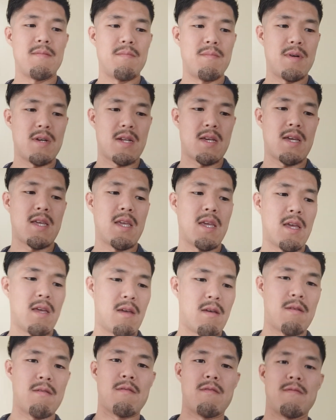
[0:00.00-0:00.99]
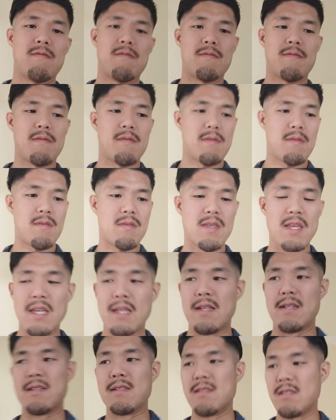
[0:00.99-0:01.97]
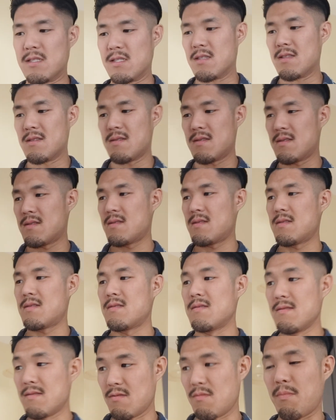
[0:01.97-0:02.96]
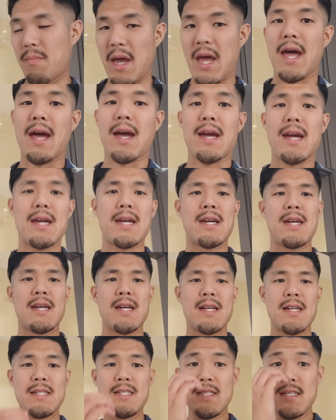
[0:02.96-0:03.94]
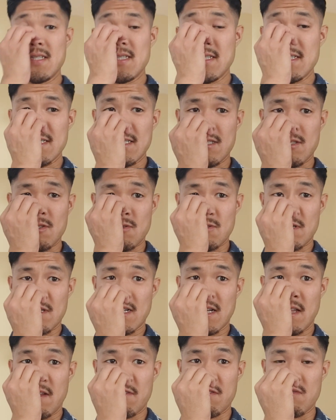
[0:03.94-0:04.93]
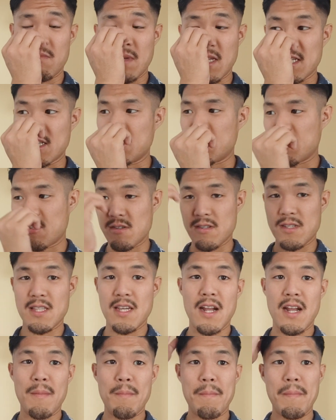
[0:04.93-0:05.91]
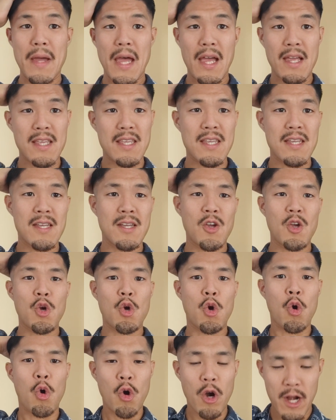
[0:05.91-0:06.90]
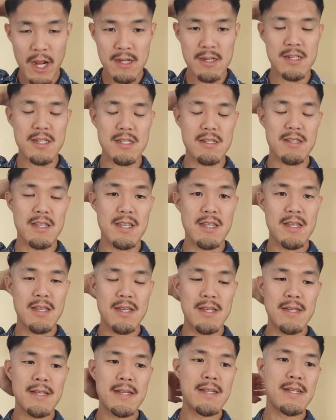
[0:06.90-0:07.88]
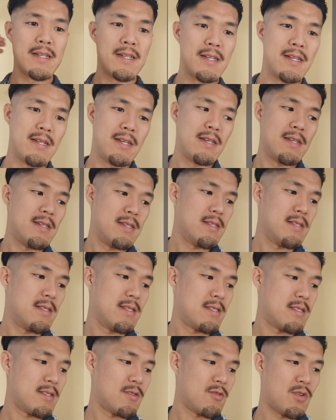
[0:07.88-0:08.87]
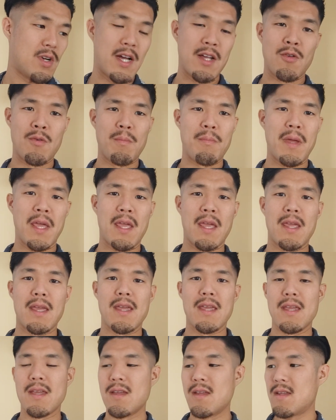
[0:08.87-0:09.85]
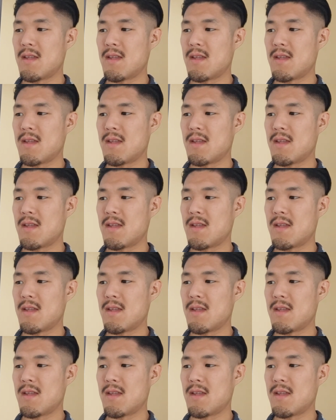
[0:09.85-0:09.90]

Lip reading: But I have things to pack. So I have to make sure that I'm packing correctly so I don't pay